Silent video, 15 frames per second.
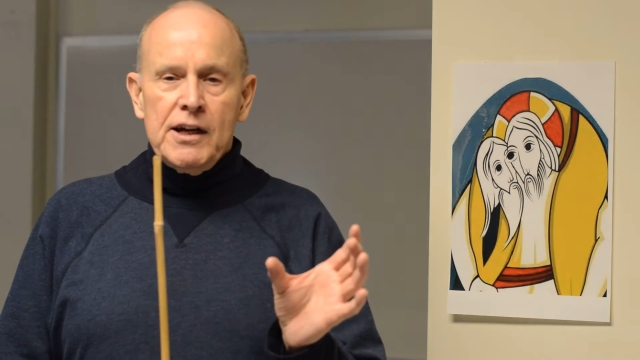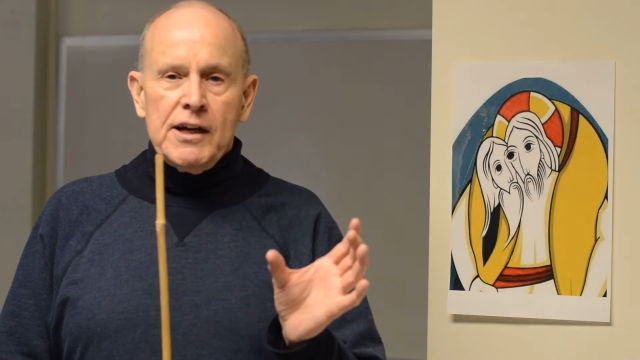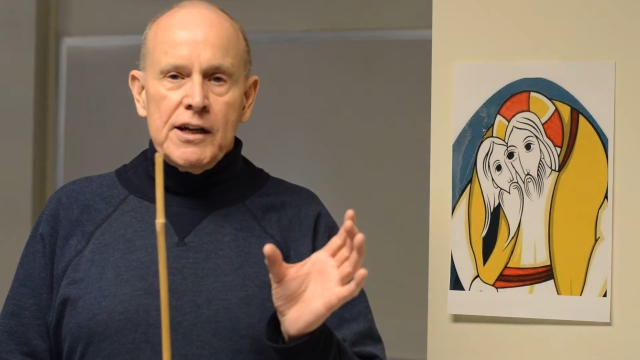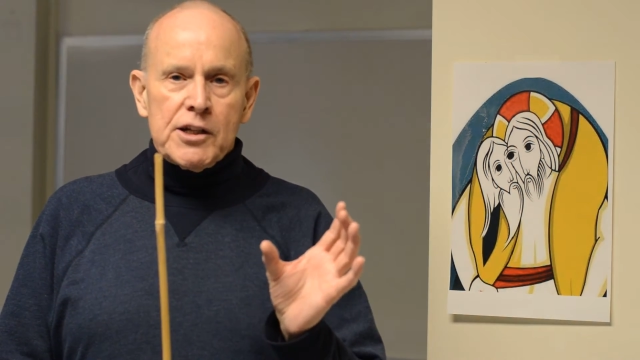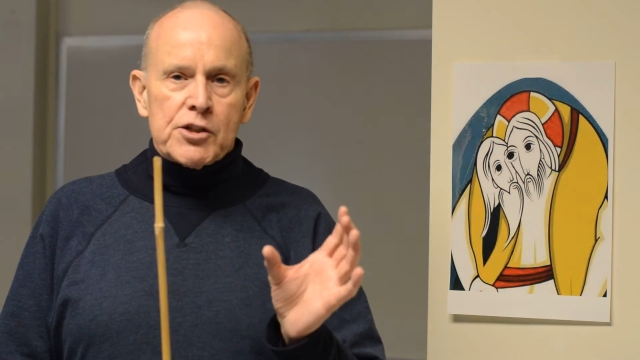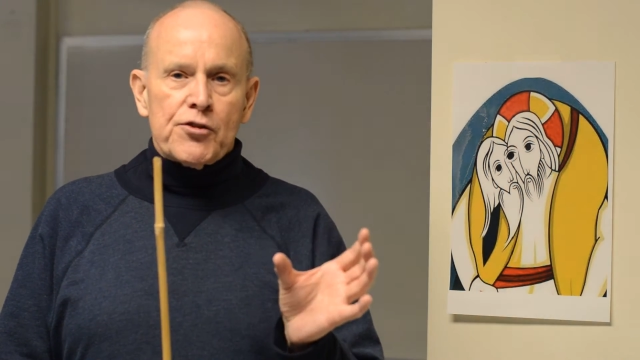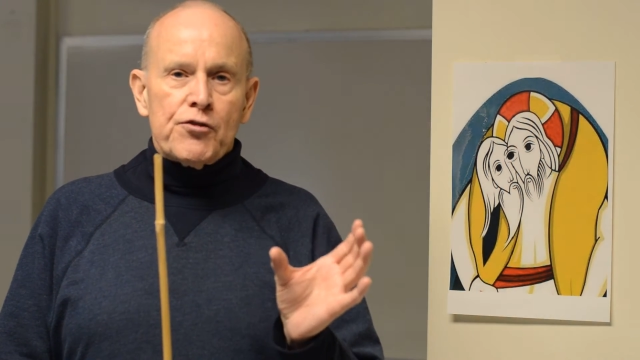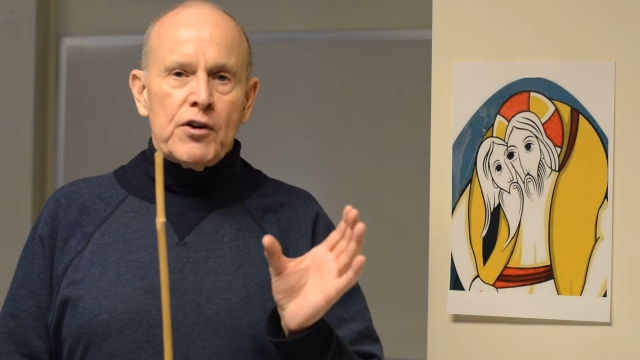
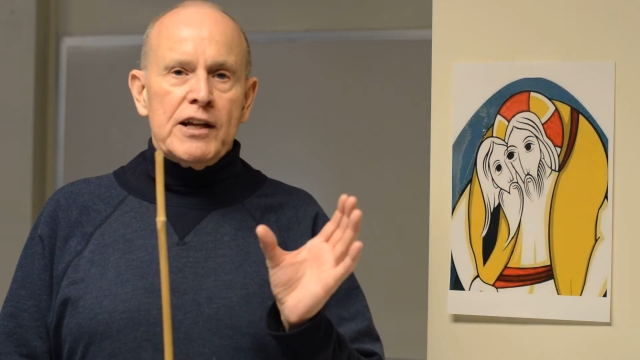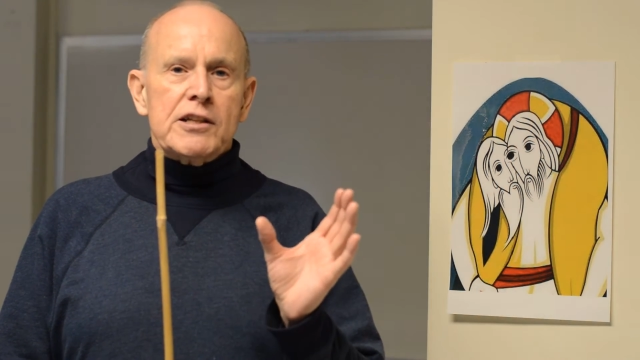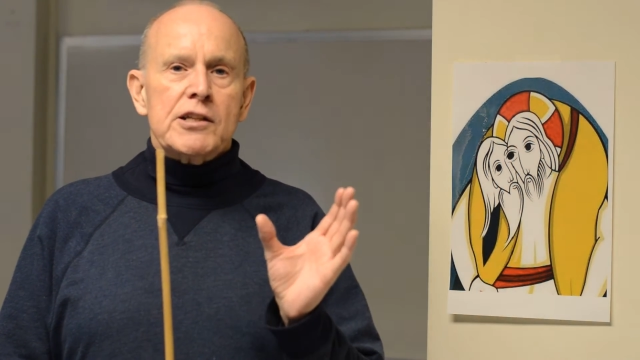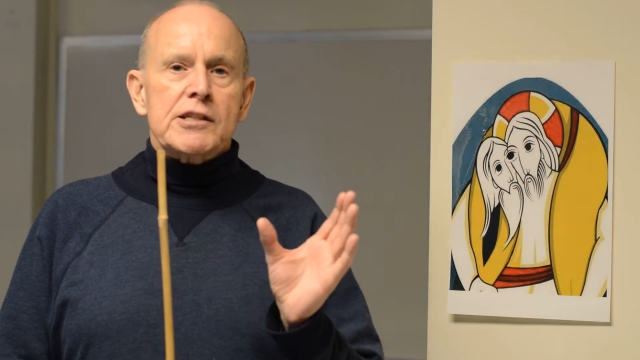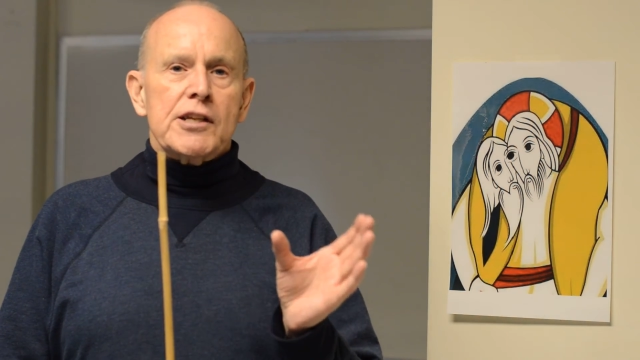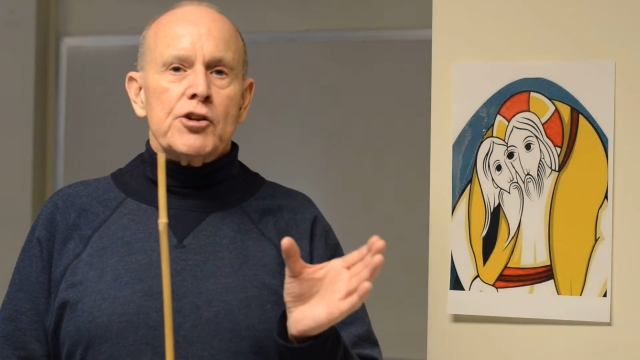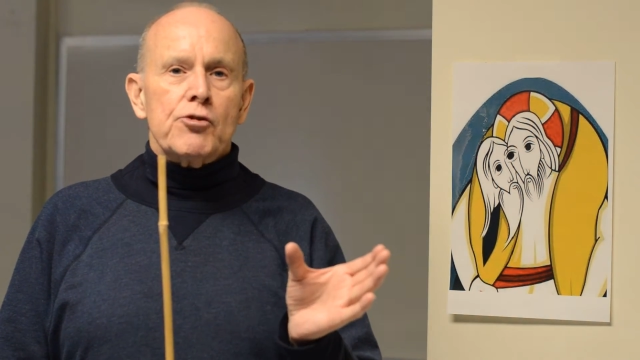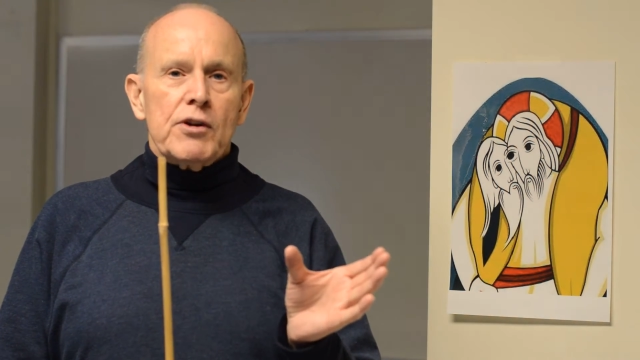his
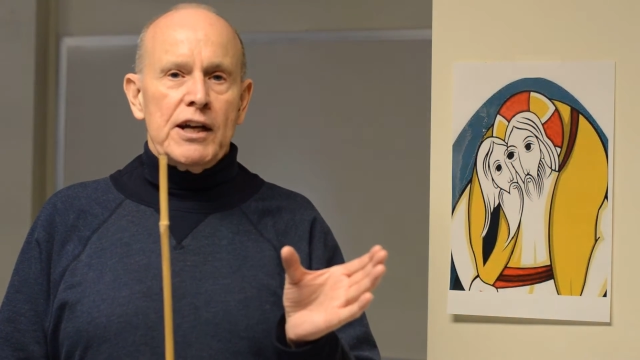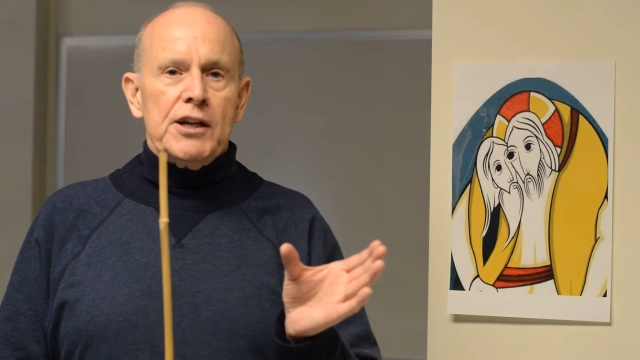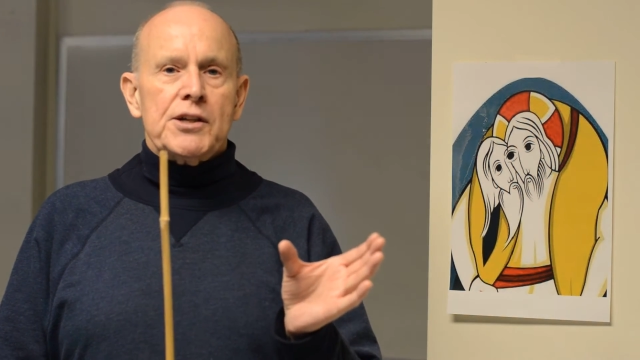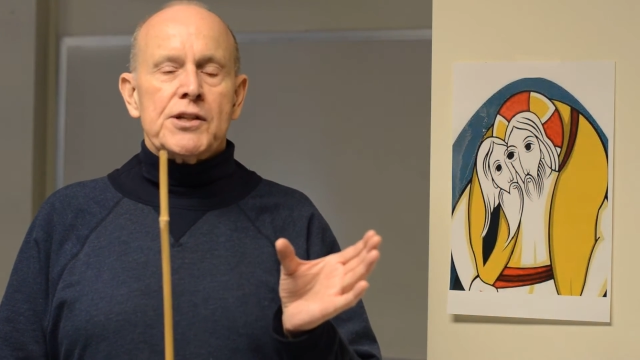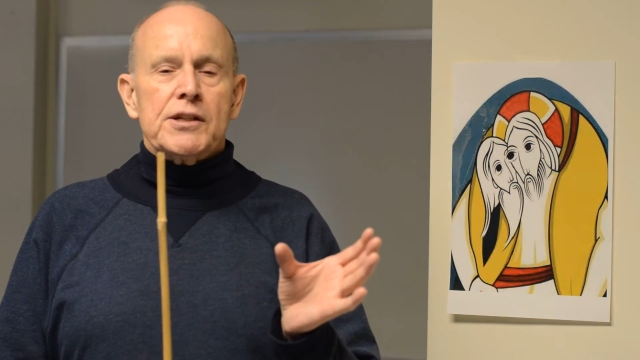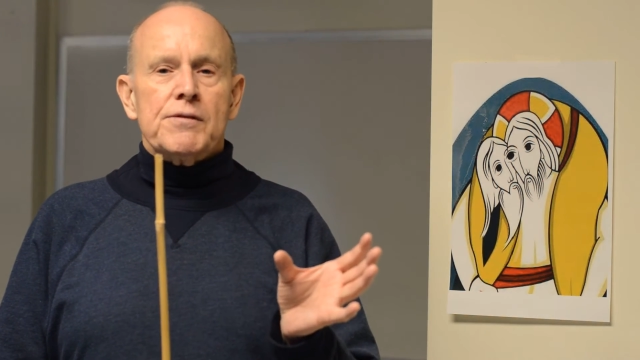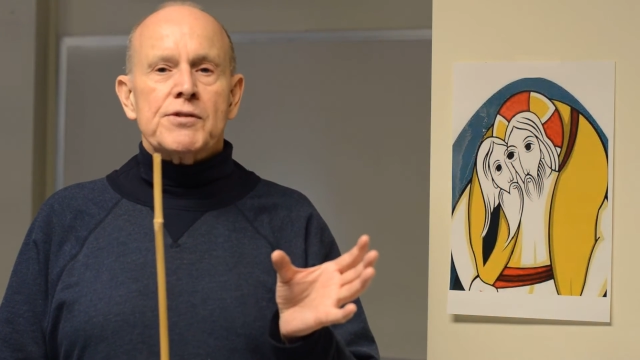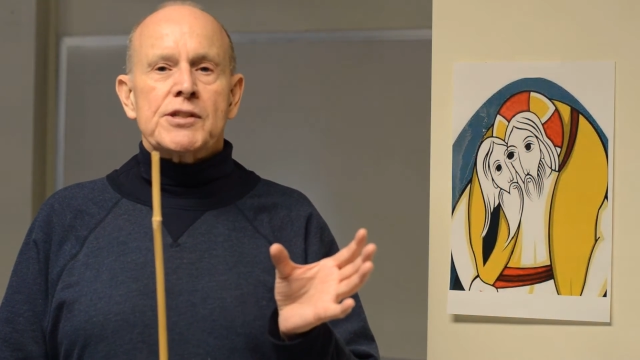friends and
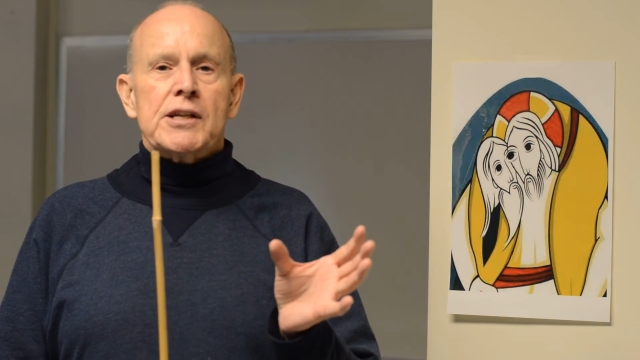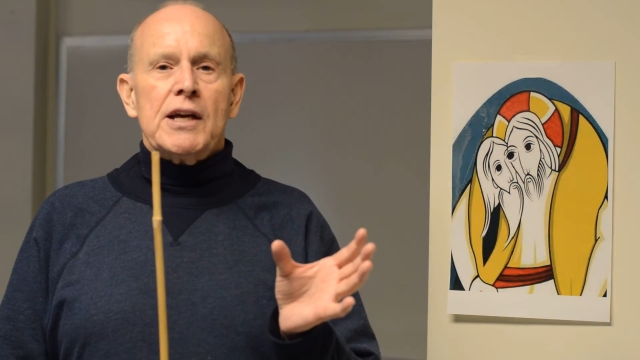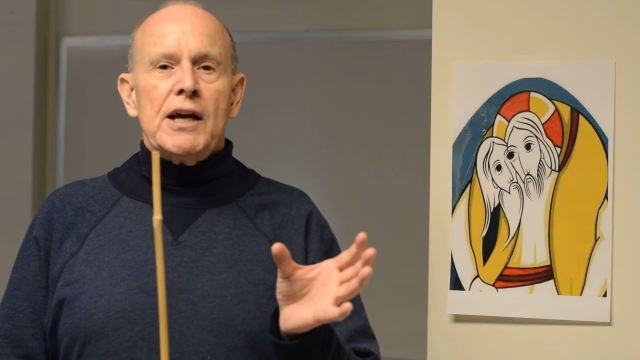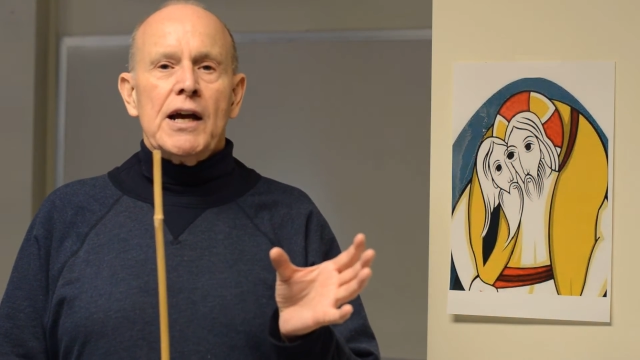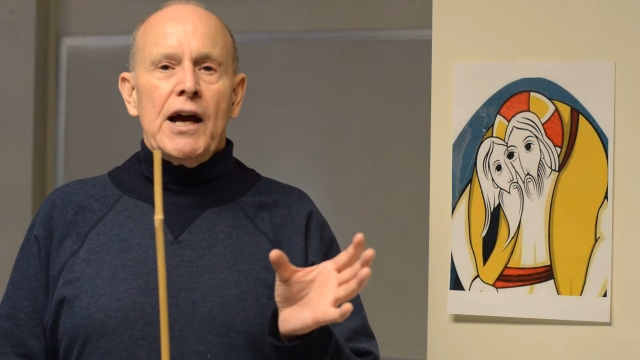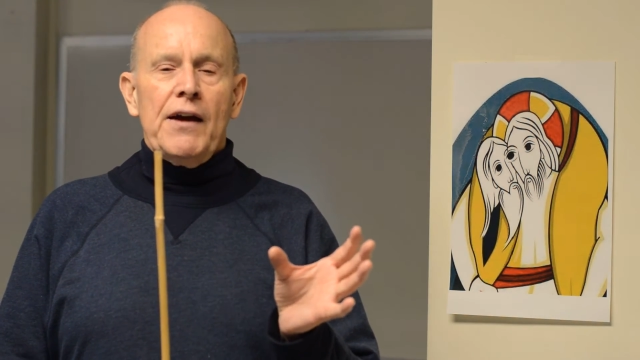relatives